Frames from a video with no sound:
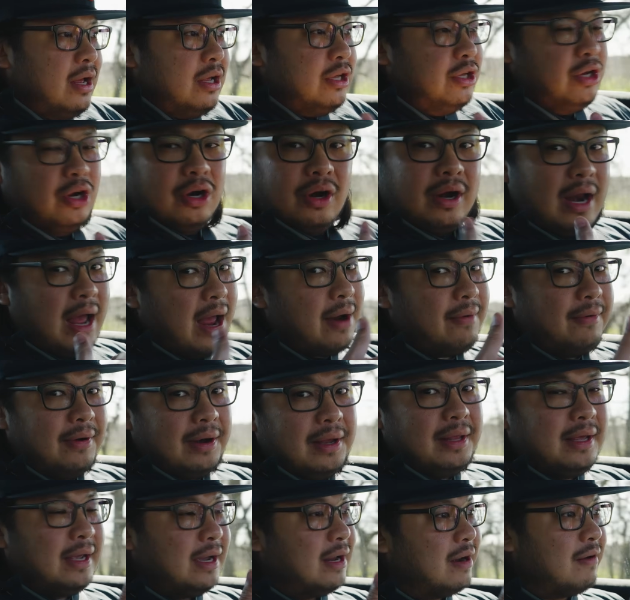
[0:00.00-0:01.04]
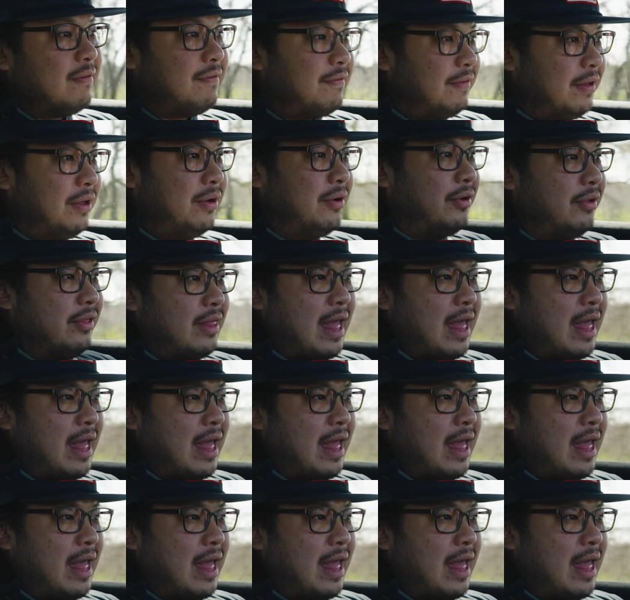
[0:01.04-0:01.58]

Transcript: You're not really going to feel